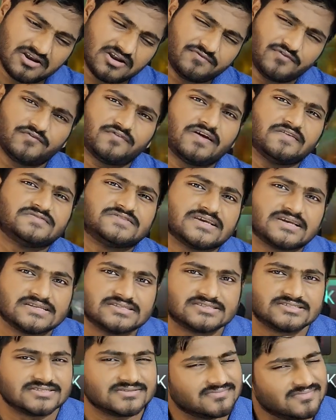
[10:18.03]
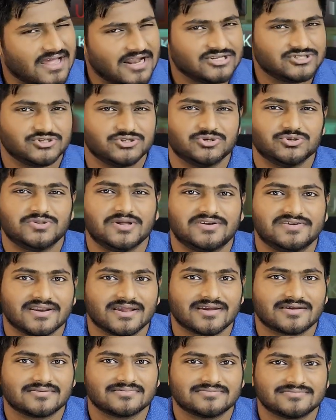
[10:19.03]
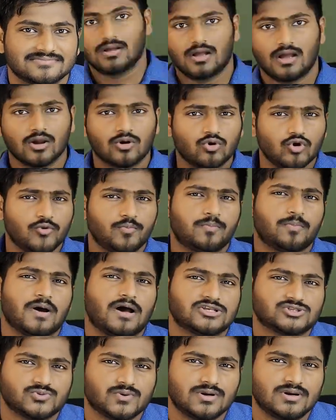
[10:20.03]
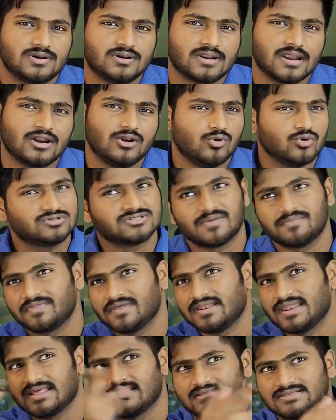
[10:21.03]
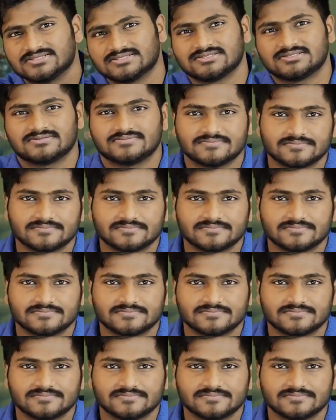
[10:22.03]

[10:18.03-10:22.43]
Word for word: it for 5 seconds. That should do the trick. A good password can look something like this.